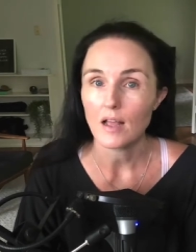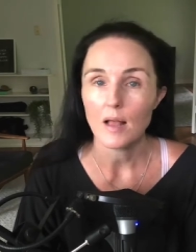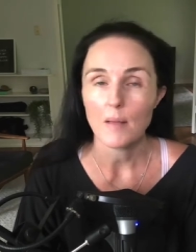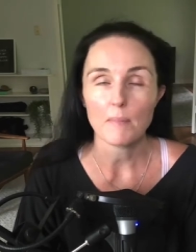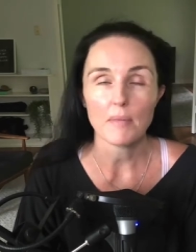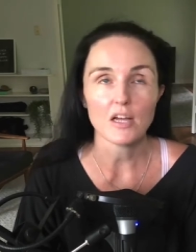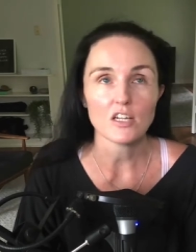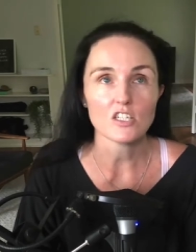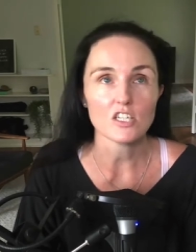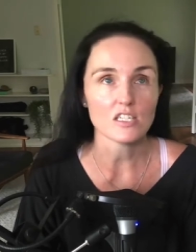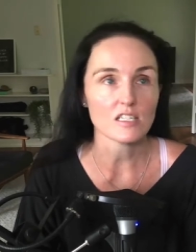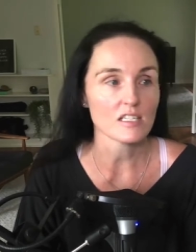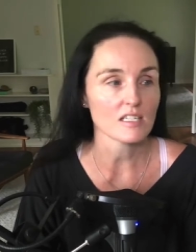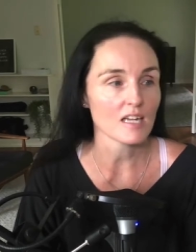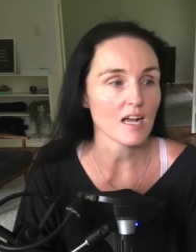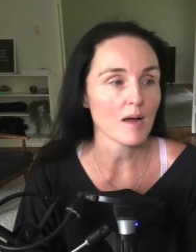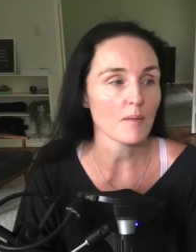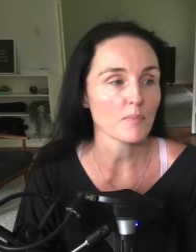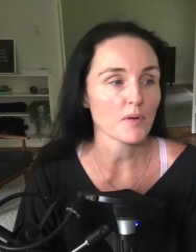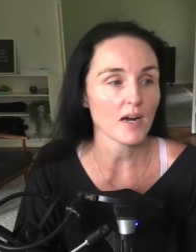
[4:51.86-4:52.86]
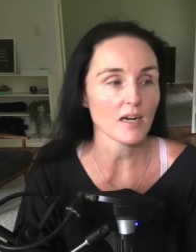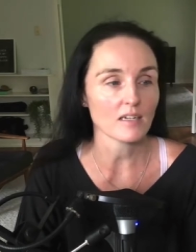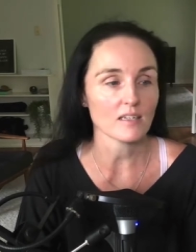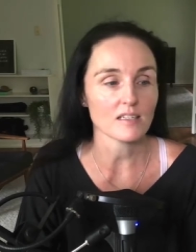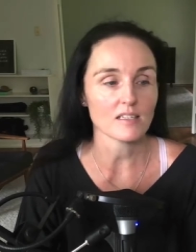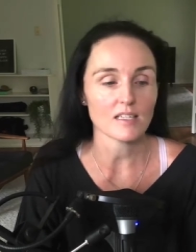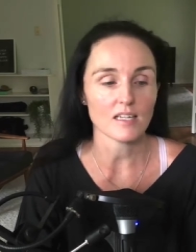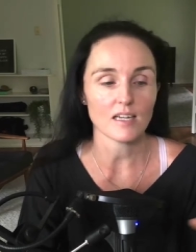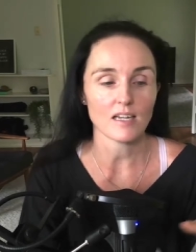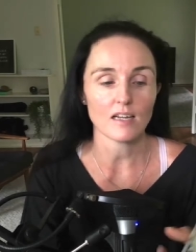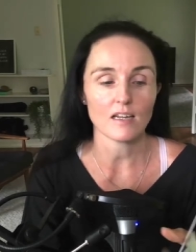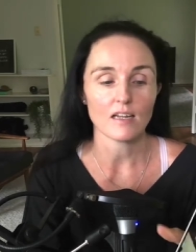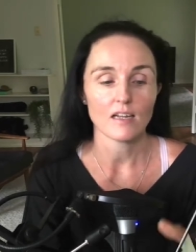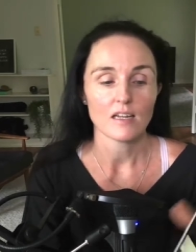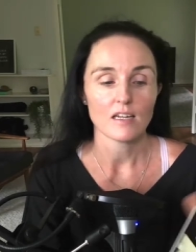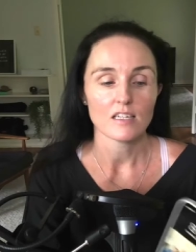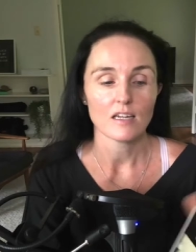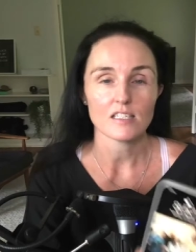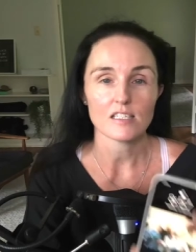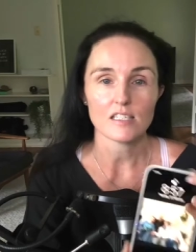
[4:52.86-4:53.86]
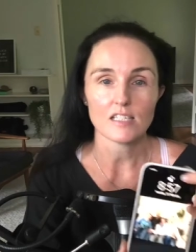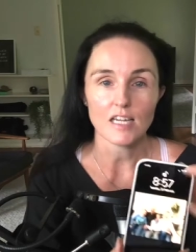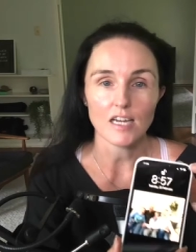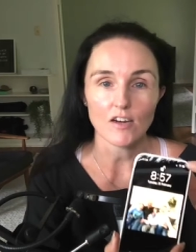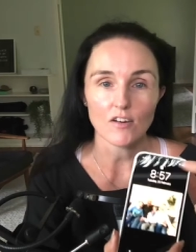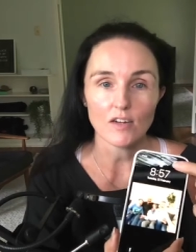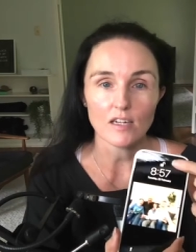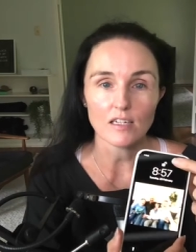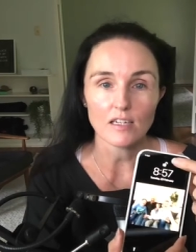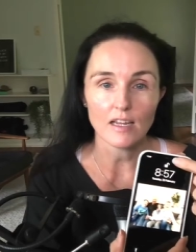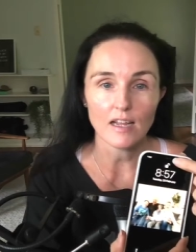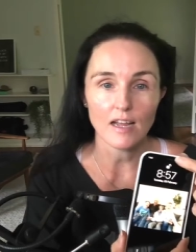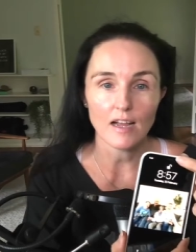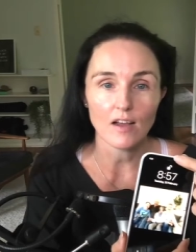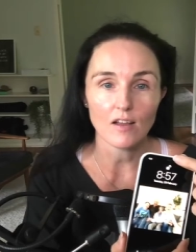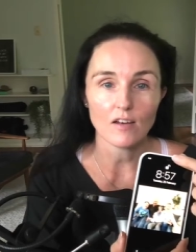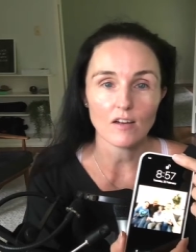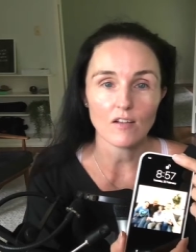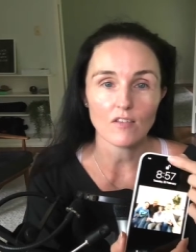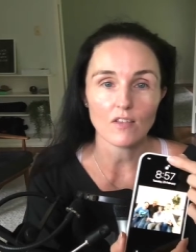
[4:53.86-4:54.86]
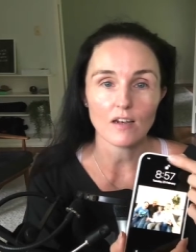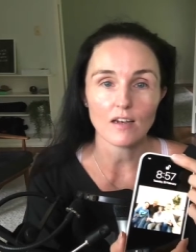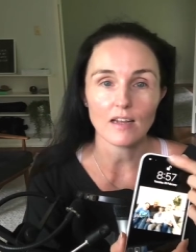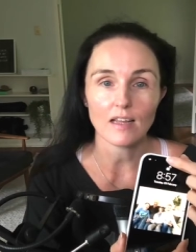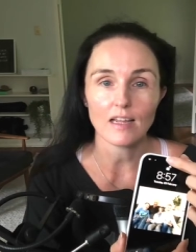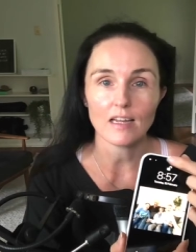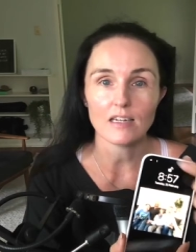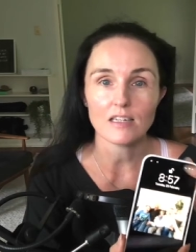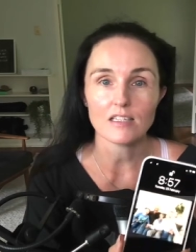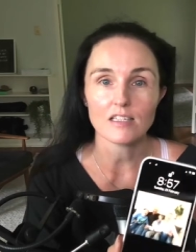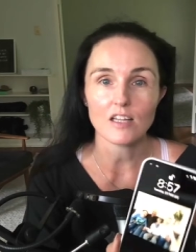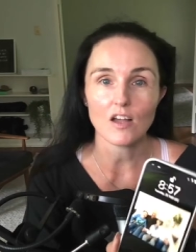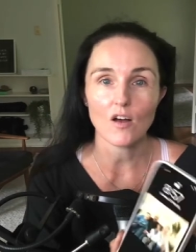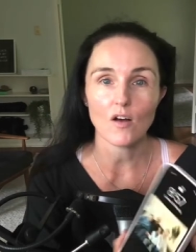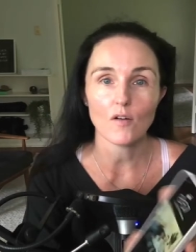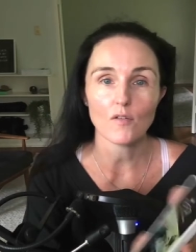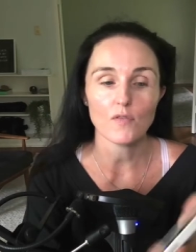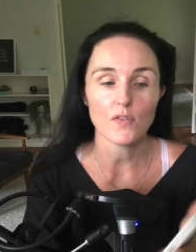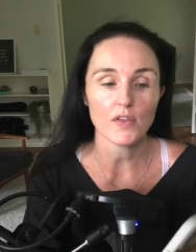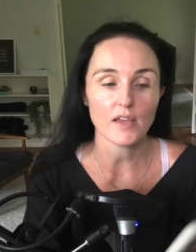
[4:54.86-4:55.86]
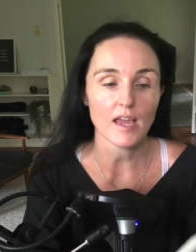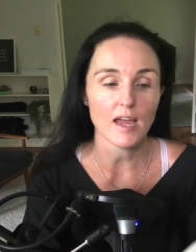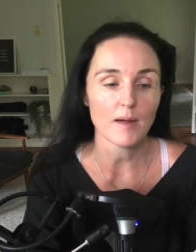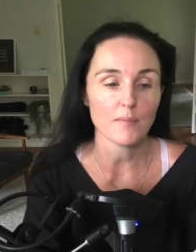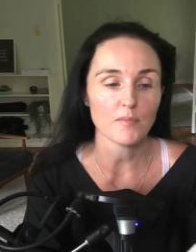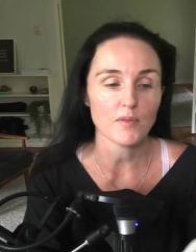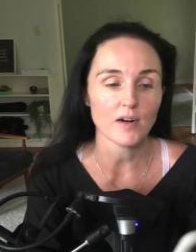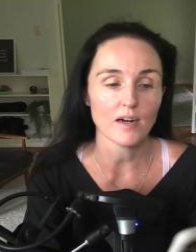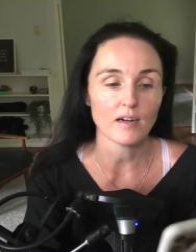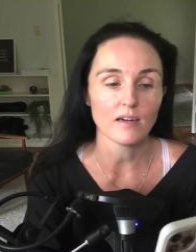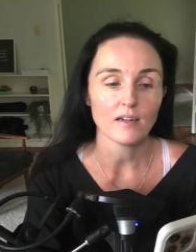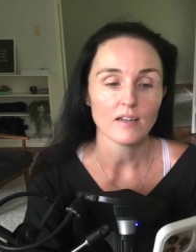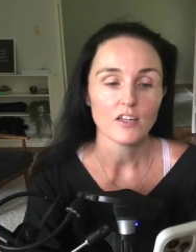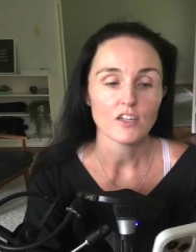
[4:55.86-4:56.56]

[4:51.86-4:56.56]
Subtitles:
but just start practicing staring down the lens of the camera.